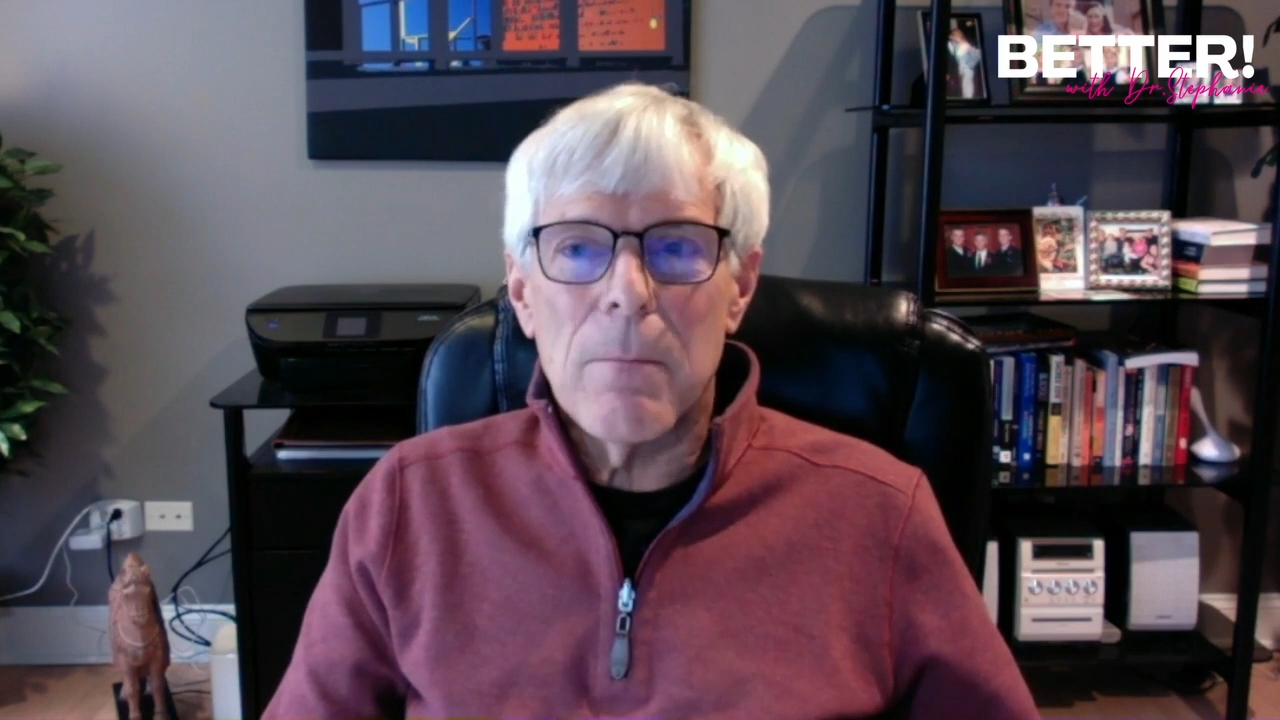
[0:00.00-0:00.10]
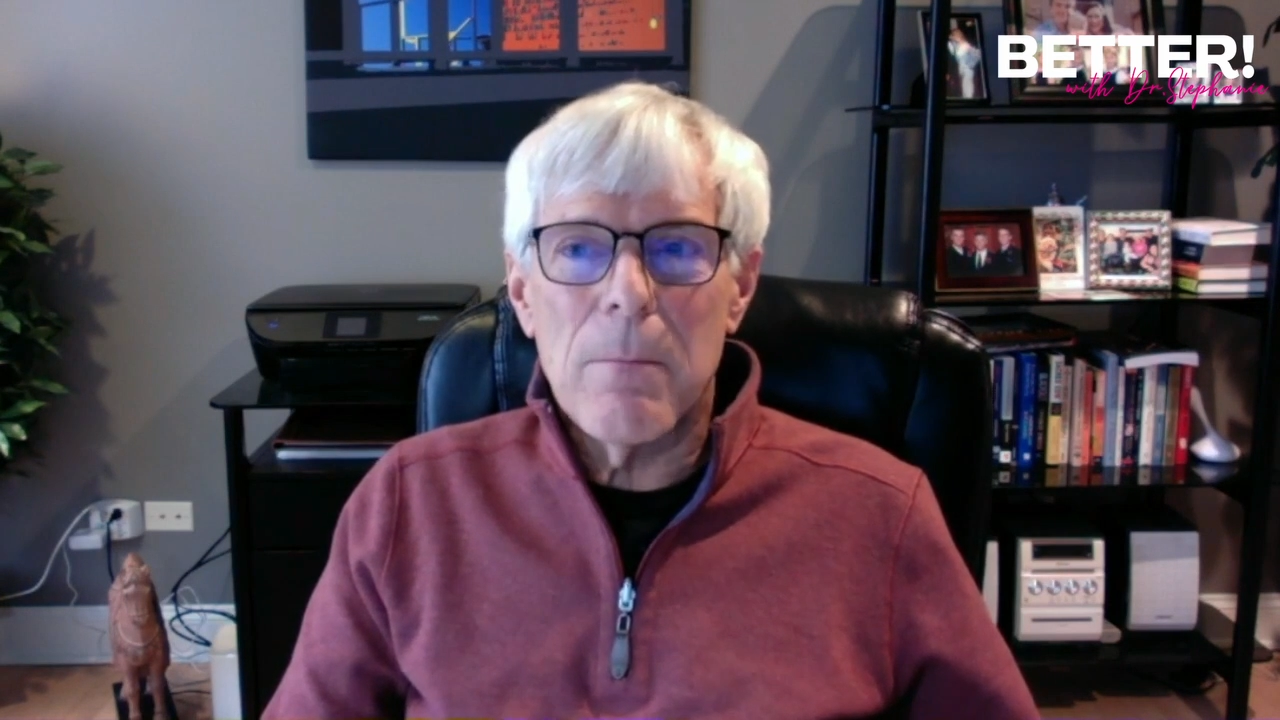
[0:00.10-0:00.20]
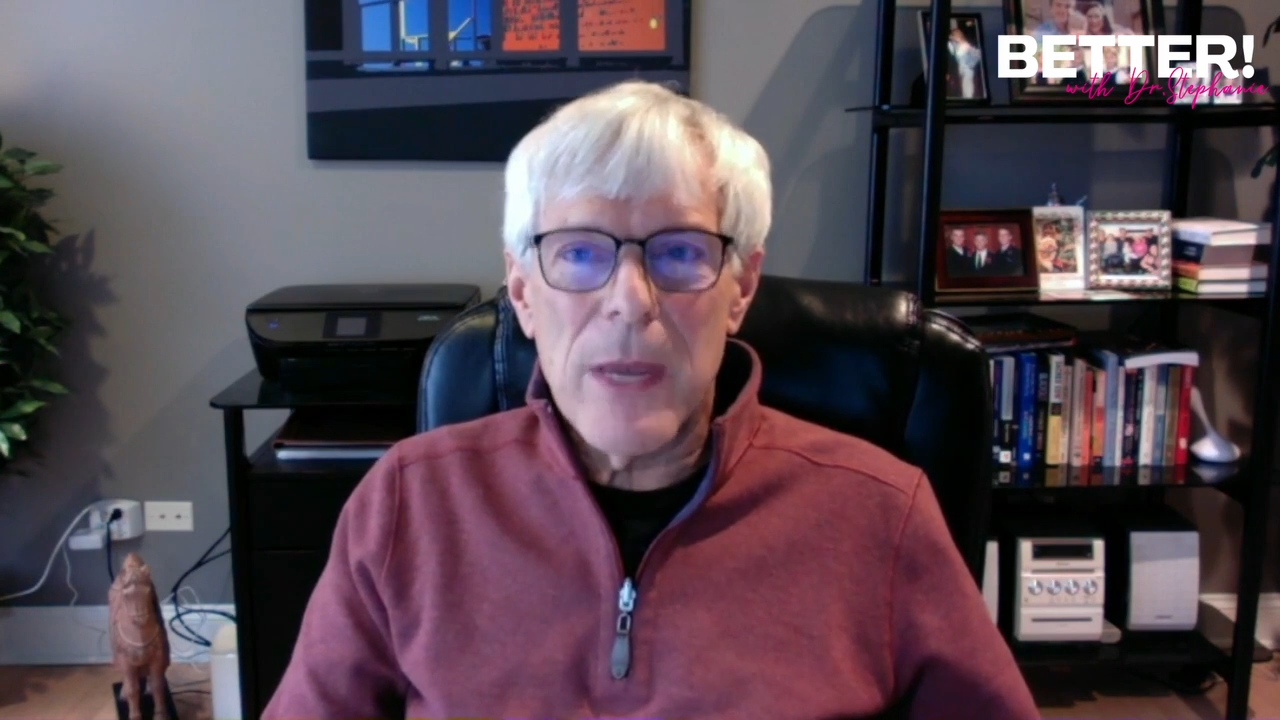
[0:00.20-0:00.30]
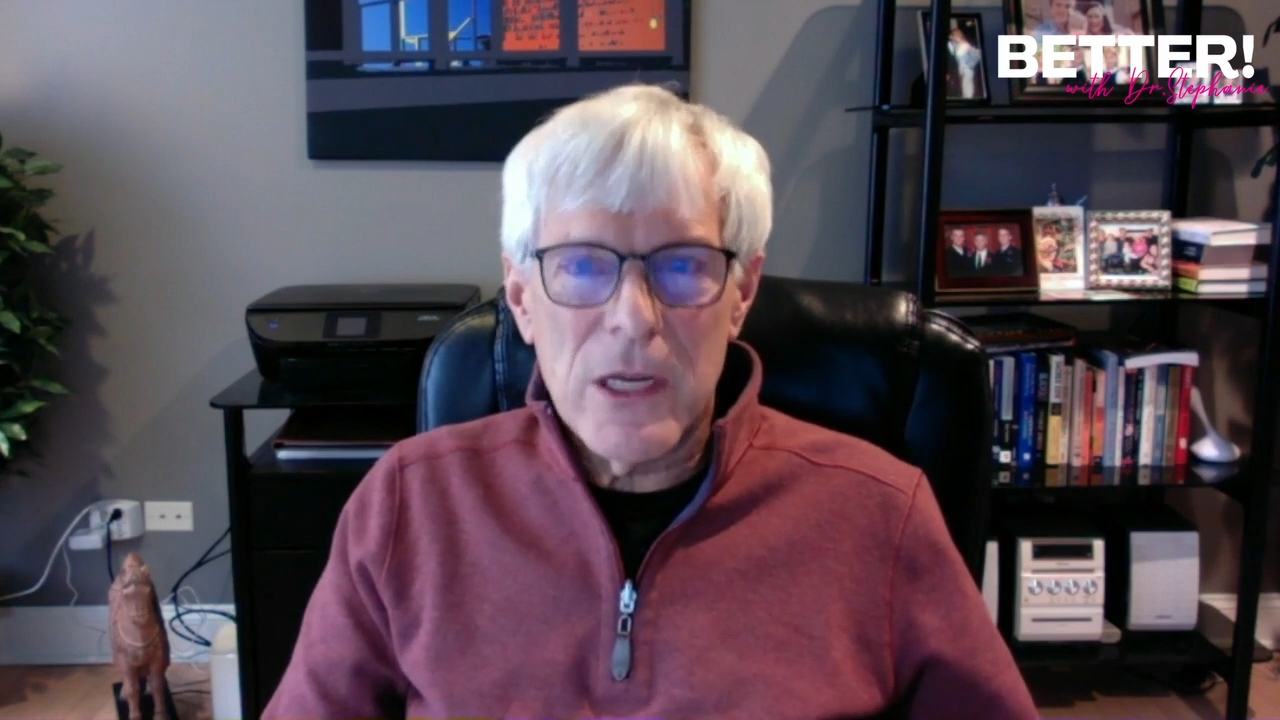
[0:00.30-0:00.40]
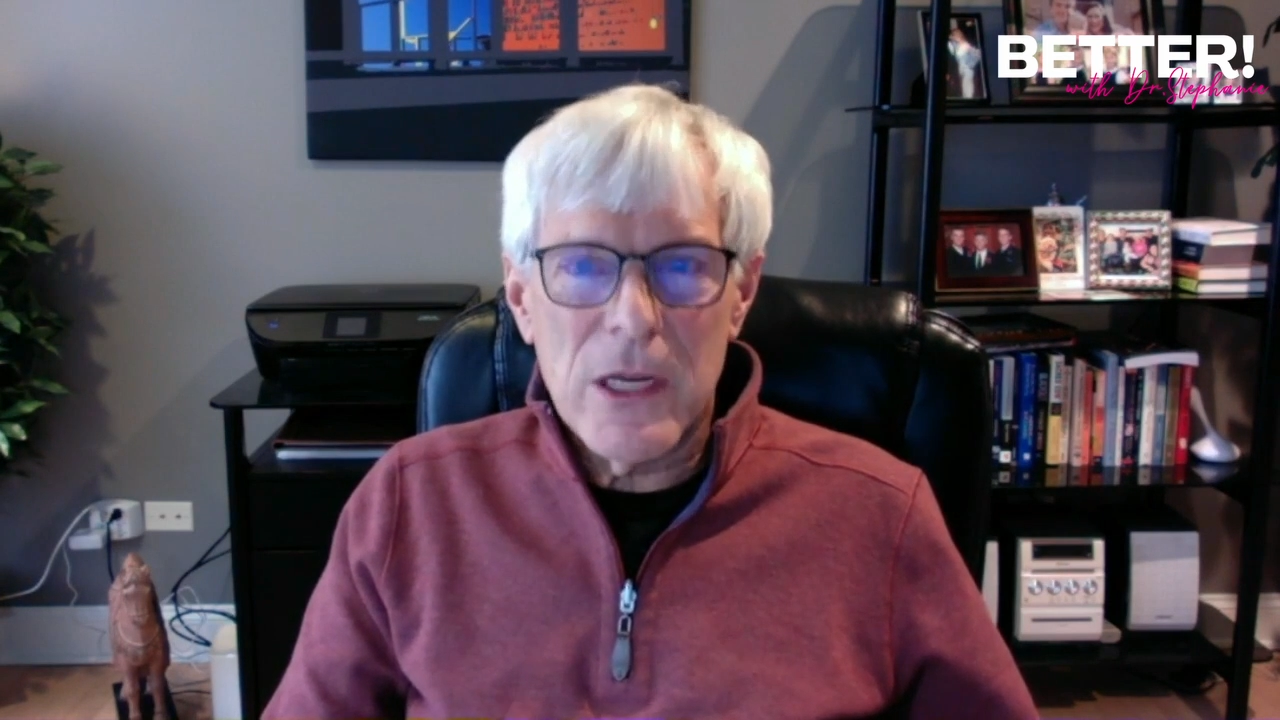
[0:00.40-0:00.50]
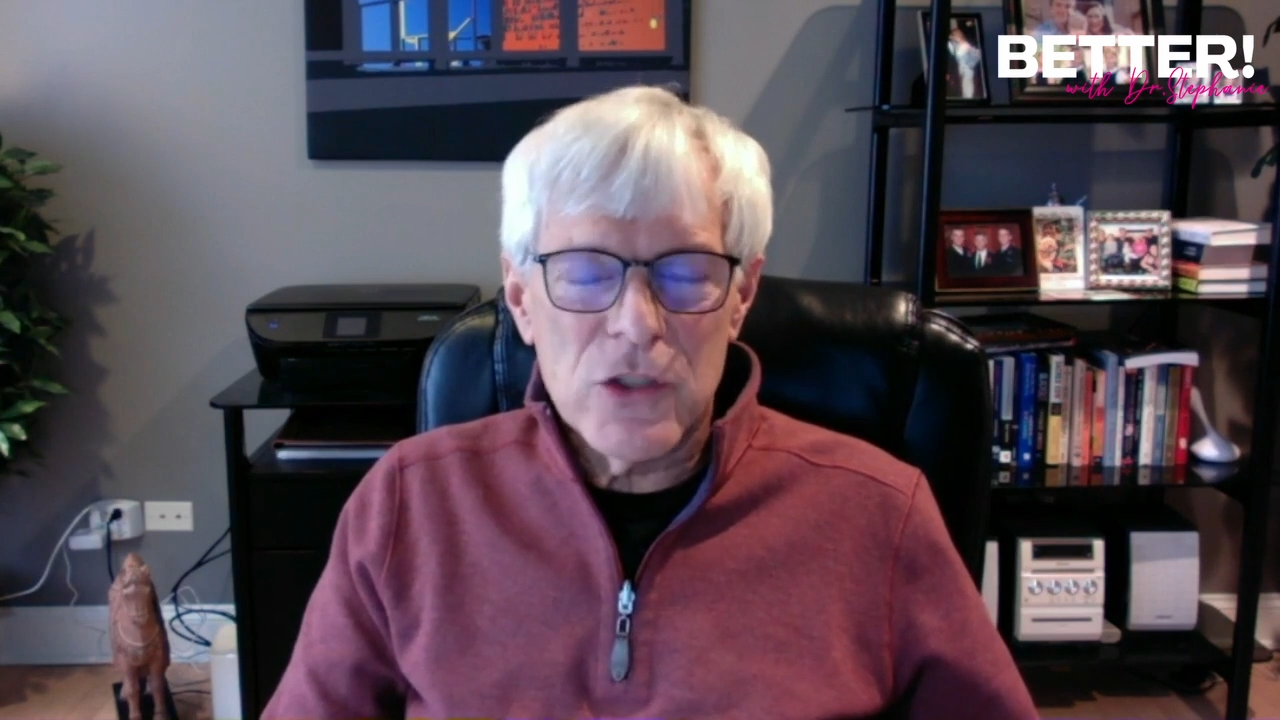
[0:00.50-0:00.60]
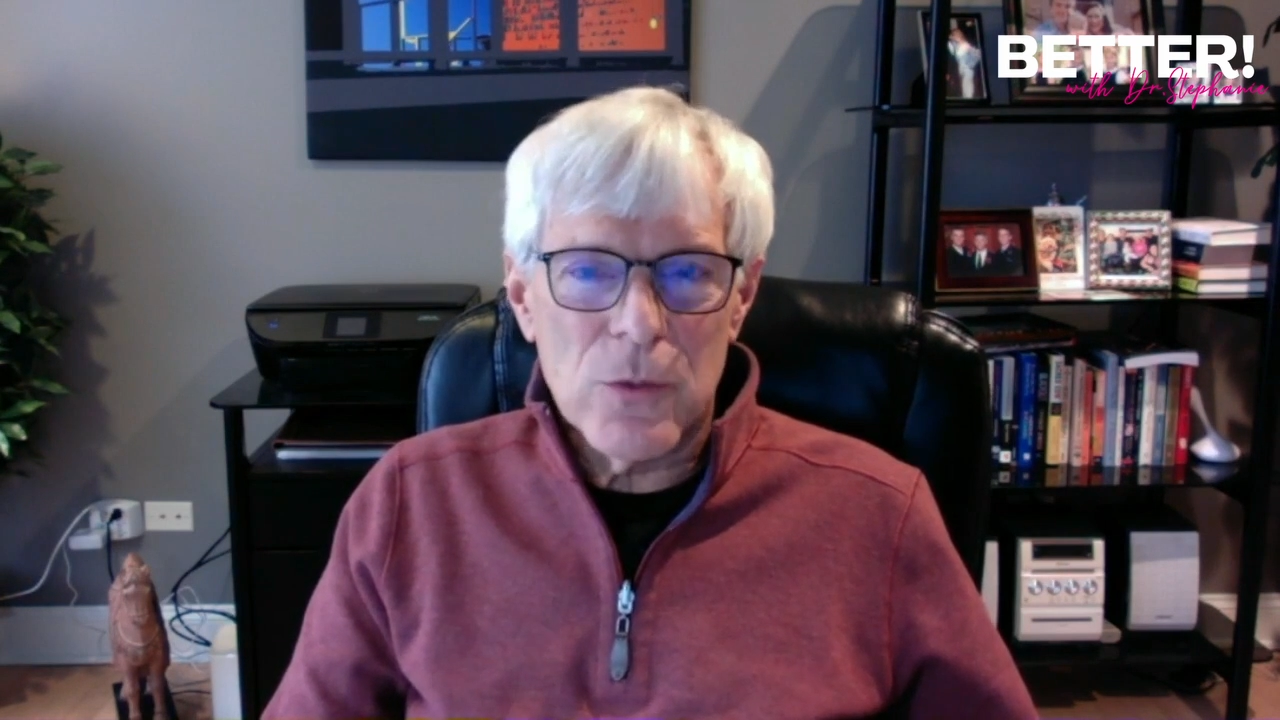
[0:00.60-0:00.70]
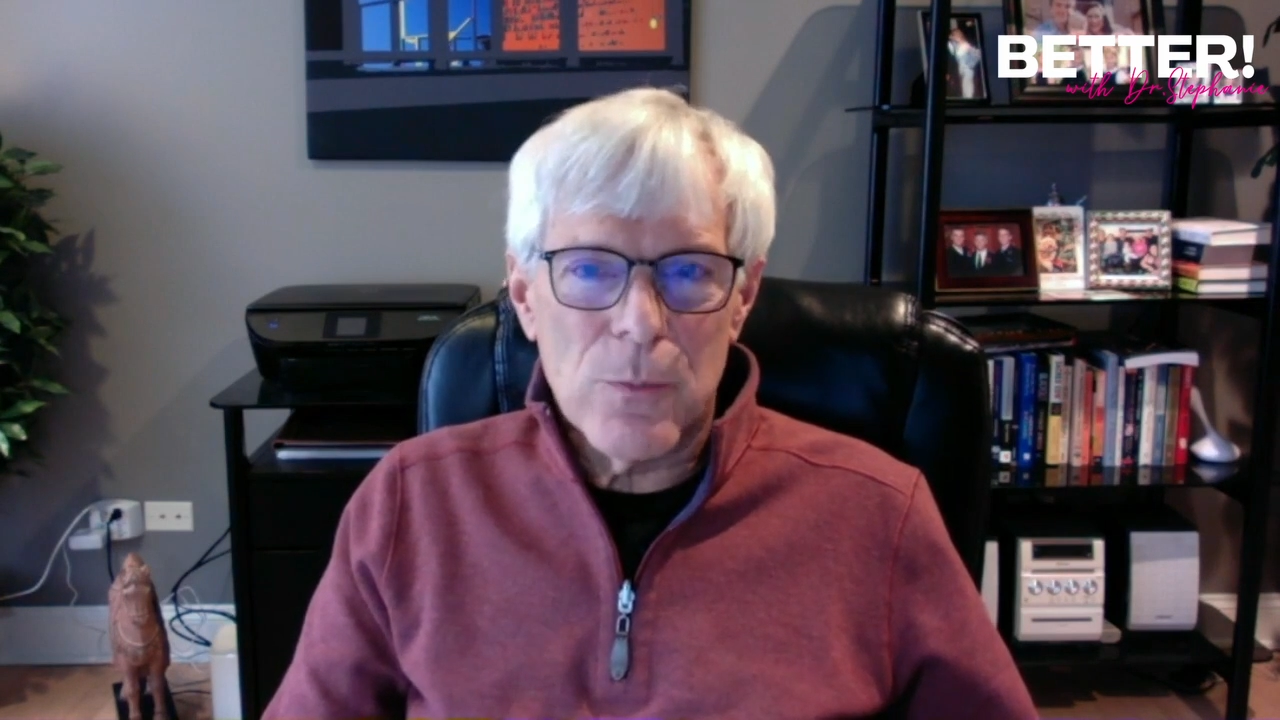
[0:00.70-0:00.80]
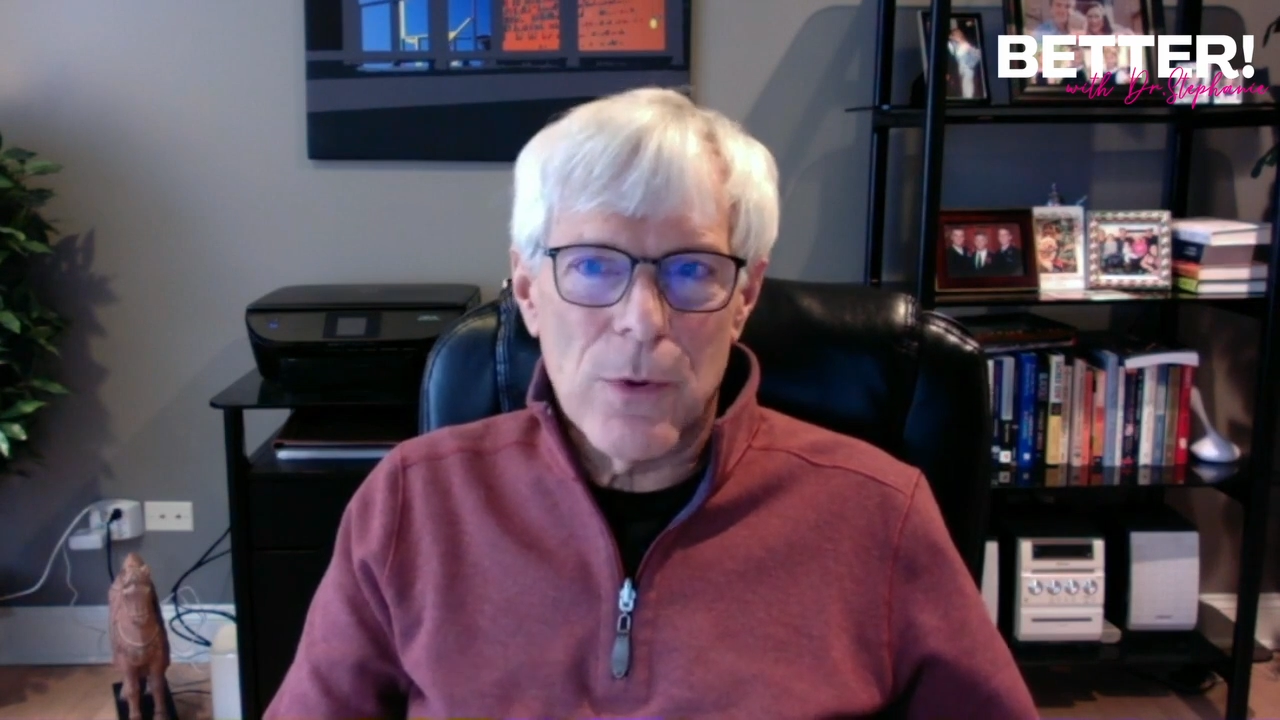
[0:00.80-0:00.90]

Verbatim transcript: major